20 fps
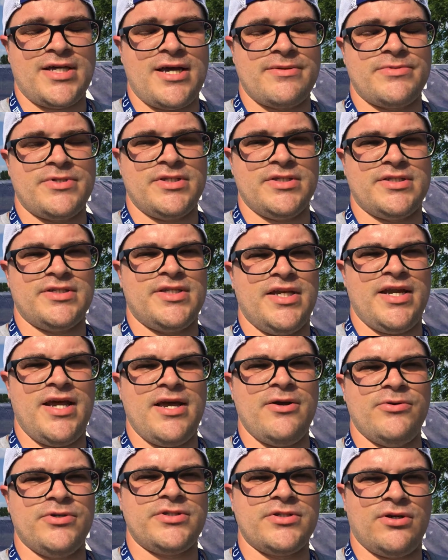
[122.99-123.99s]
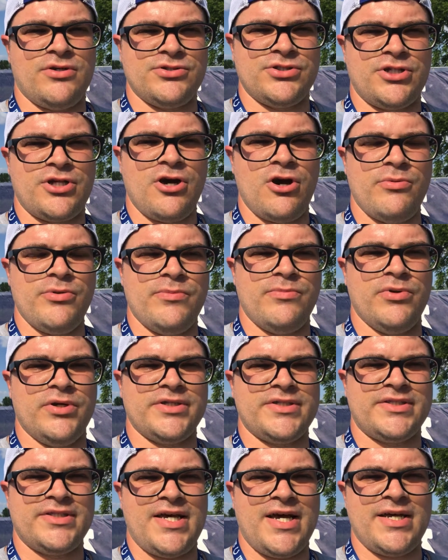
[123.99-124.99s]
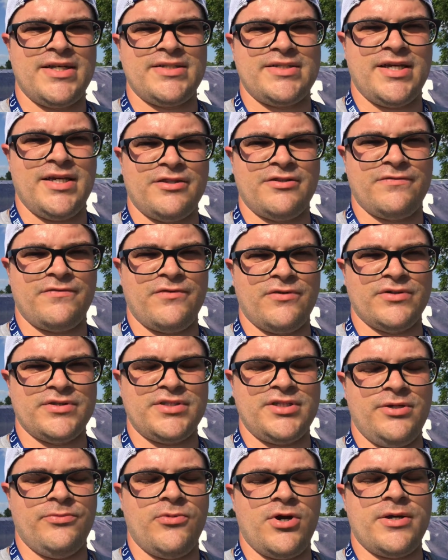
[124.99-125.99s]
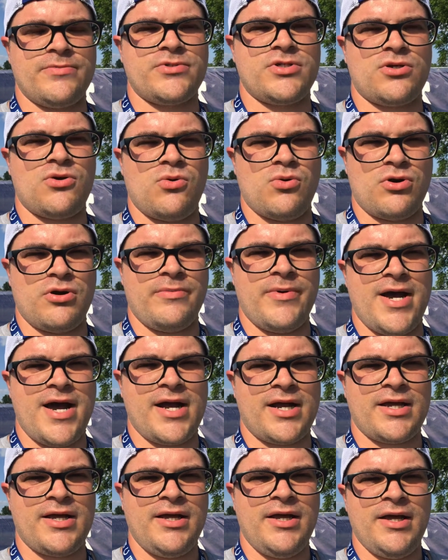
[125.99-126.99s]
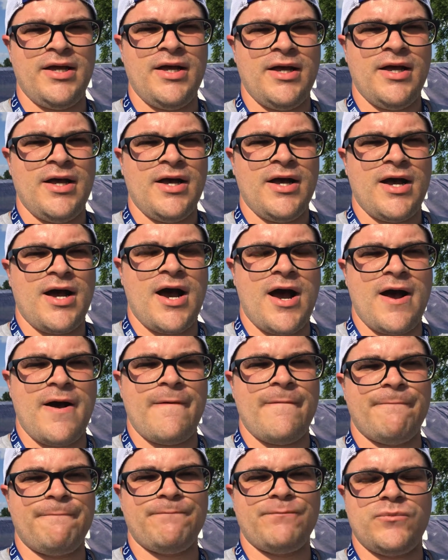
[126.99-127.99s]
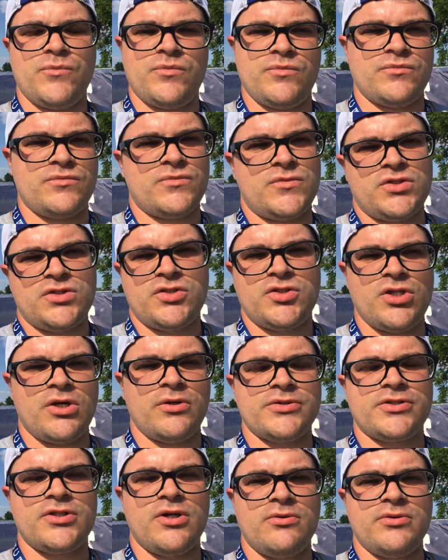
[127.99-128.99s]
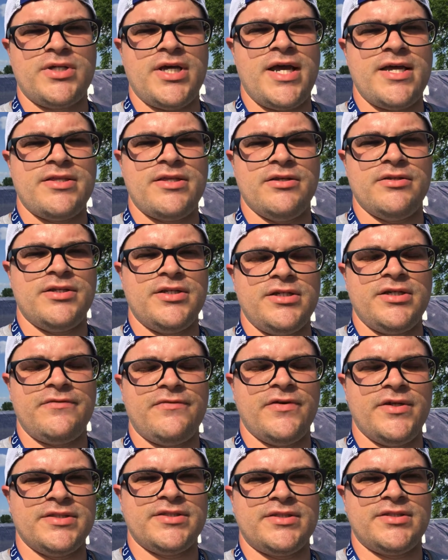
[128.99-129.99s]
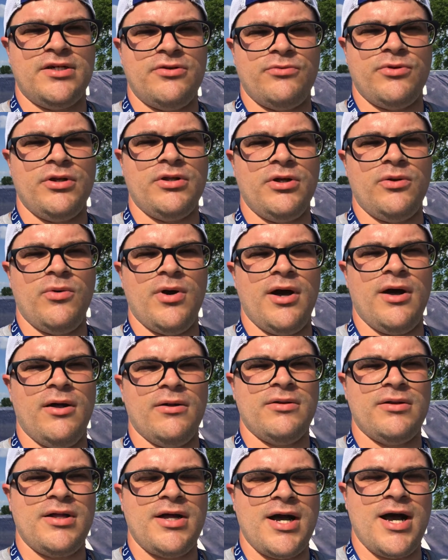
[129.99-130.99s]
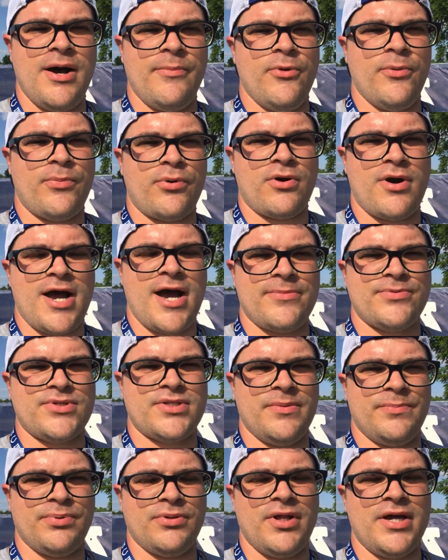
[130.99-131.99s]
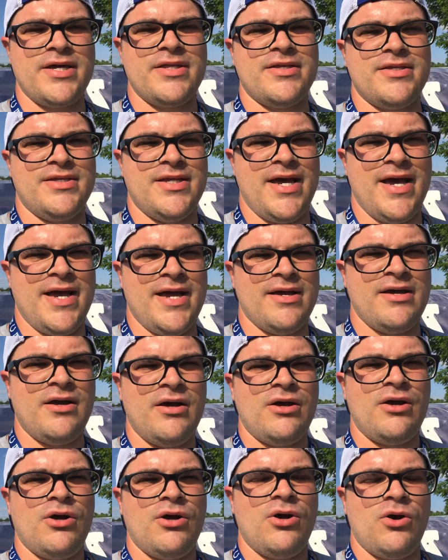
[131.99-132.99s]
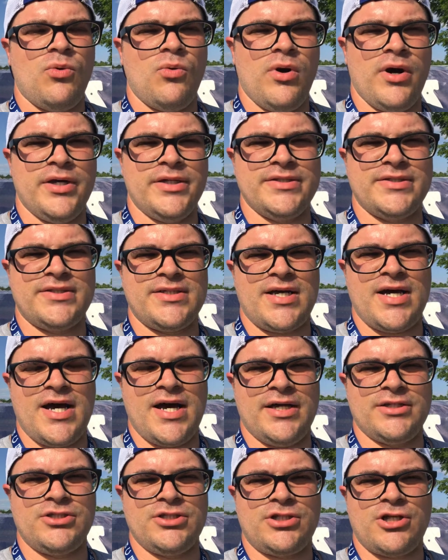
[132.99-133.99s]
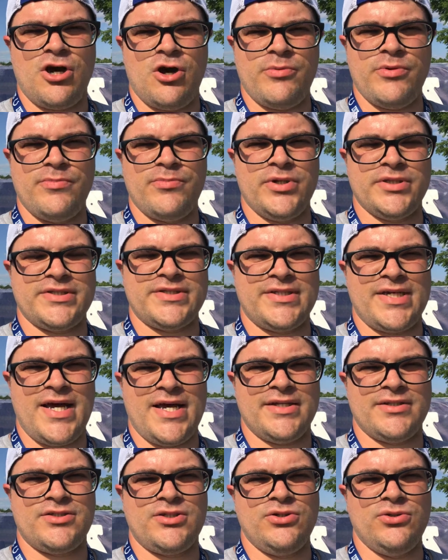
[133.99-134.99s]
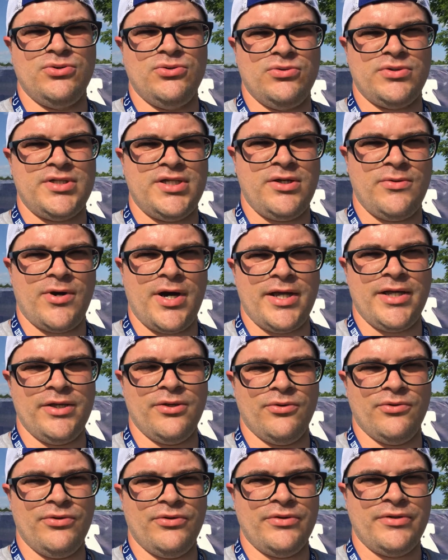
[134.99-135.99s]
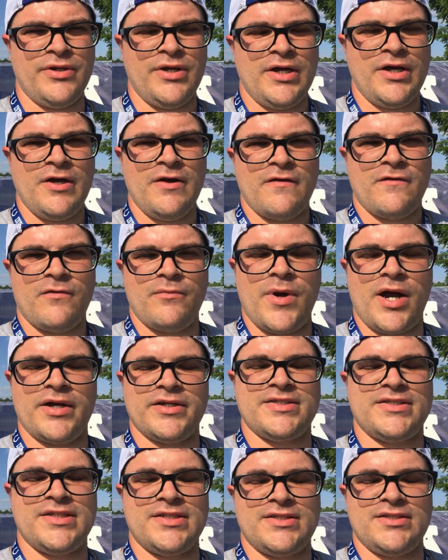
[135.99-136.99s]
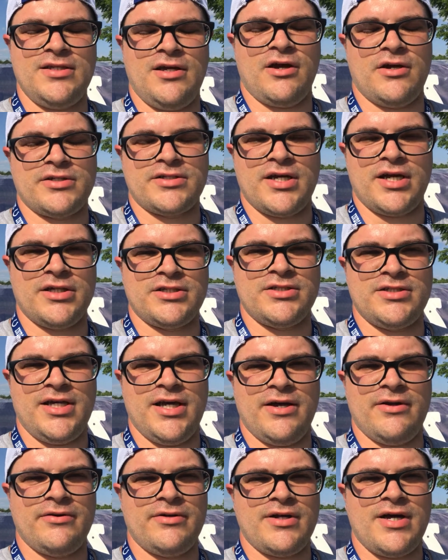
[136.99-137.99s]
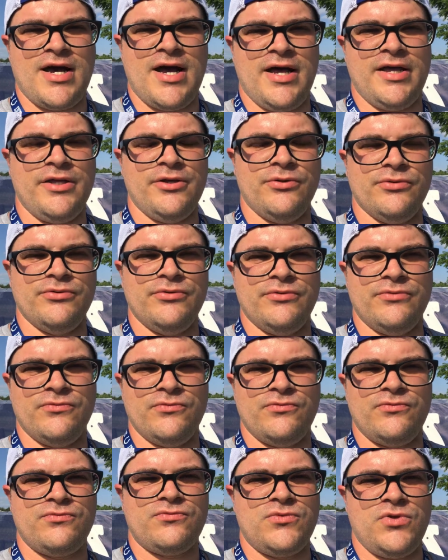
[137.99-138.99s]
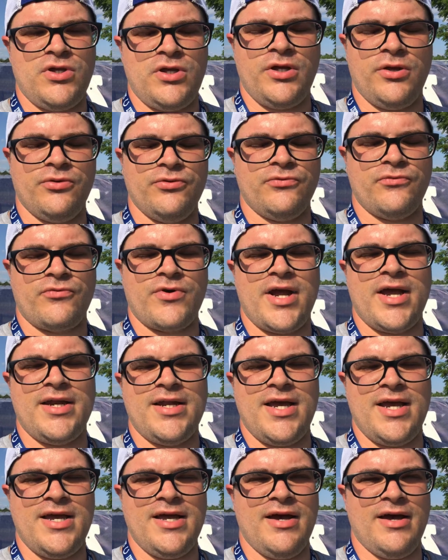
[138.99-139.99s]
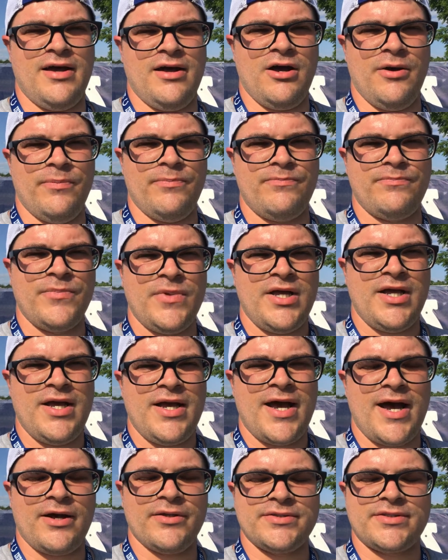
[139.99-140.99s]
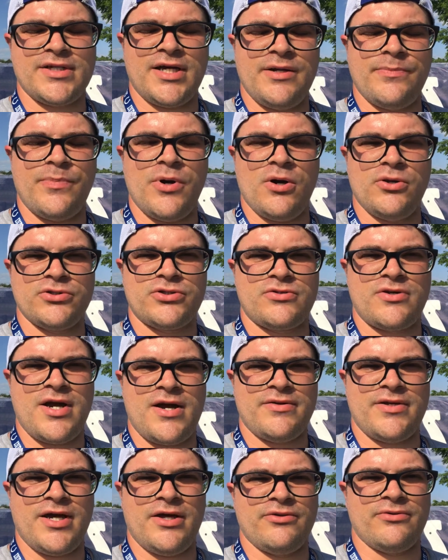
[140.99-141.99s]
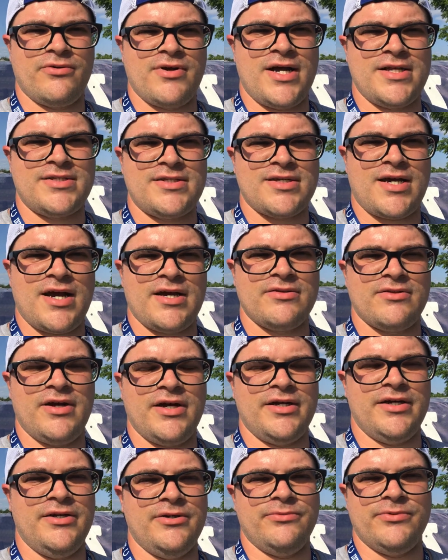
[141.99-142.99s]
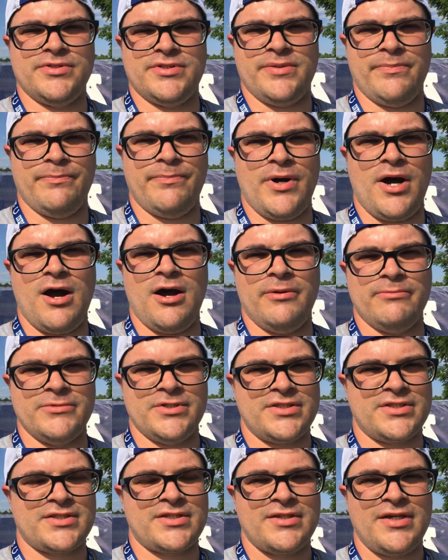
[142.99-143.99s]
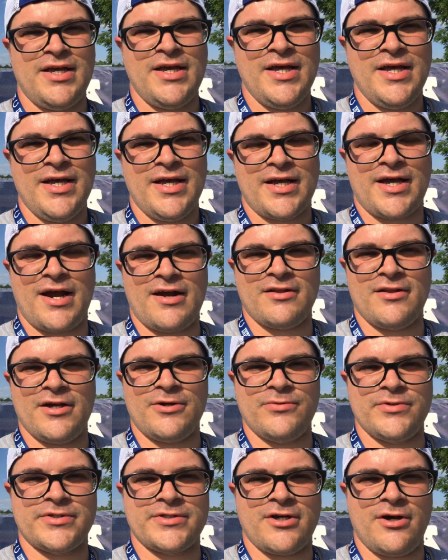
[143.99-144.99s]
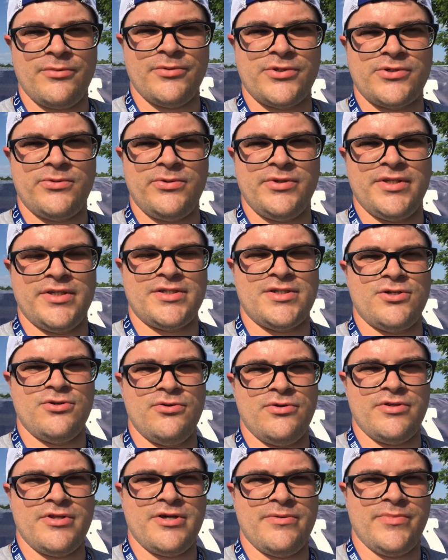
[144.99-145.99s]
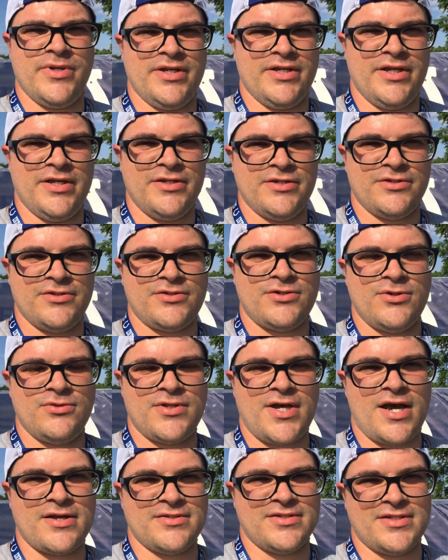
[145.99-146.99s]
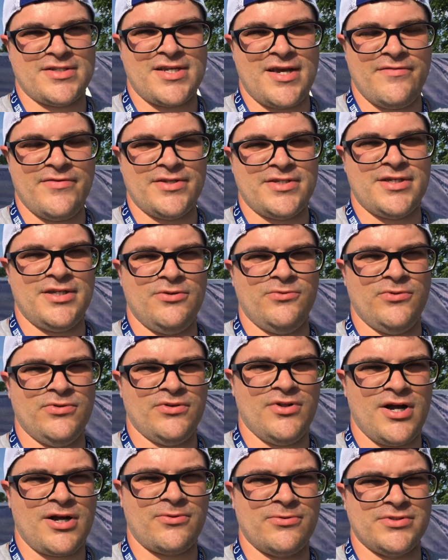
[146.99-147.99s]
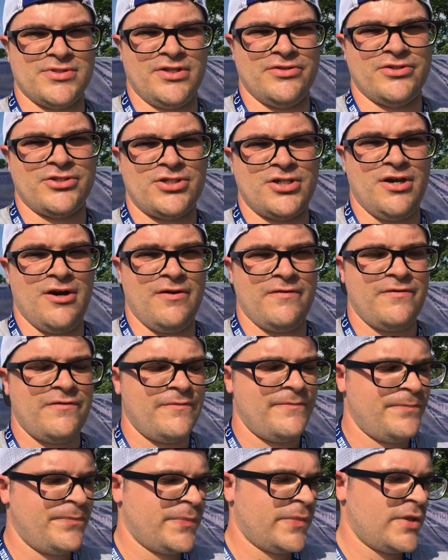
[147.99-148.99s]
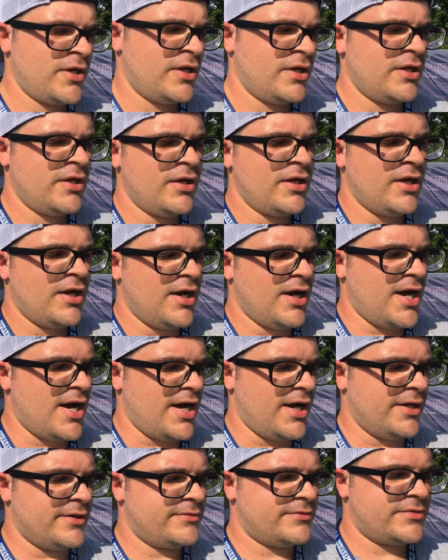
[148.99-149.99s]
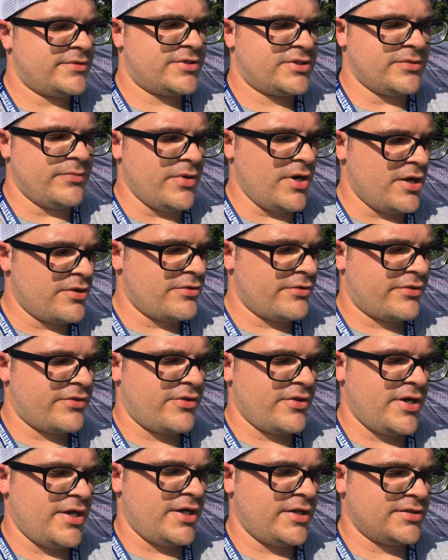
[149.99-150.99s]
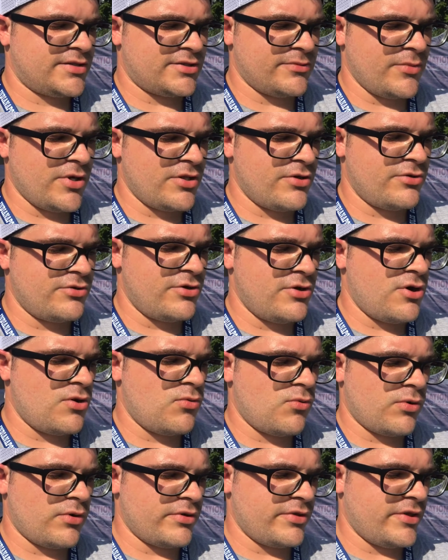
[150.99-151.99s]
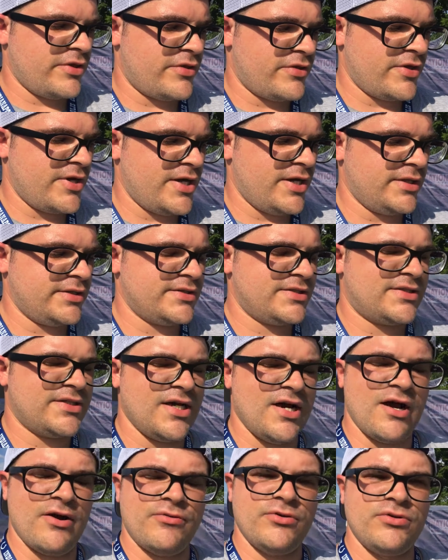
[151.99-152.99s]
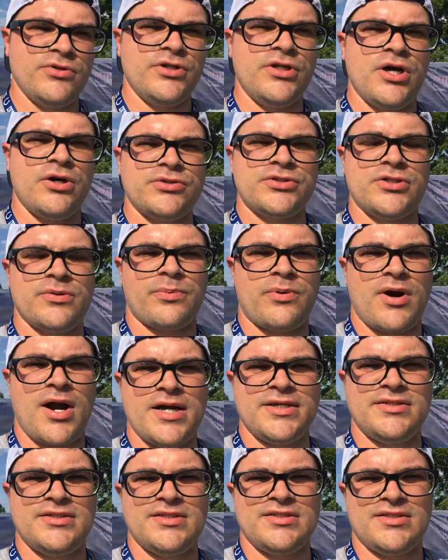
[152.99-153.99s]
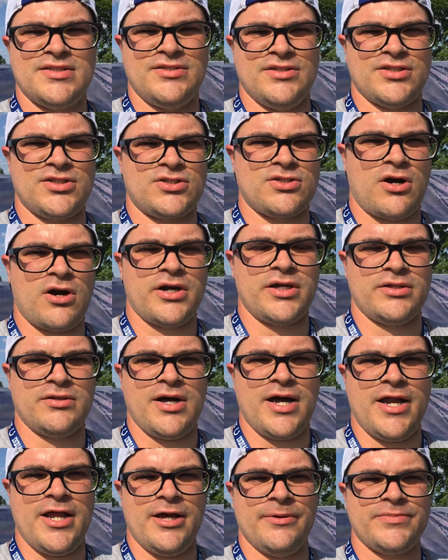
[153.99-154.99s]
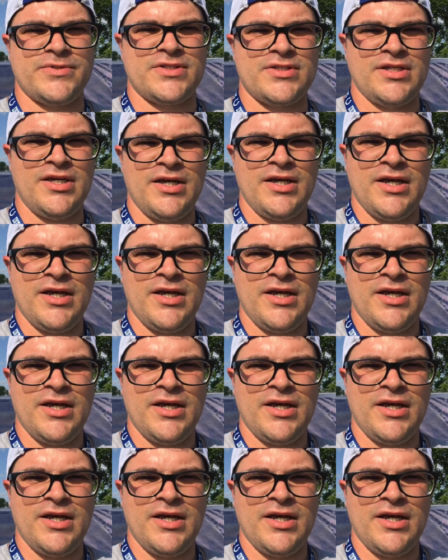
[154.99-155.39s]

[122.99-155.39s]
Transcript: absence today, we saw Jacoby Brissett take the first team reps at quarterback. So day. The defense did really well, but perhaps the play of the day was Jacoby Brissett to T.Y. Hilton for about a 60-yard touchdown. Hilton ran a outside post route down the right sideline, and it was a bomb, just kind of like we saw between the two of them in 2017 when Luck was on the shelf. Some other noteworthy things. Really no surprises in the starting lineups.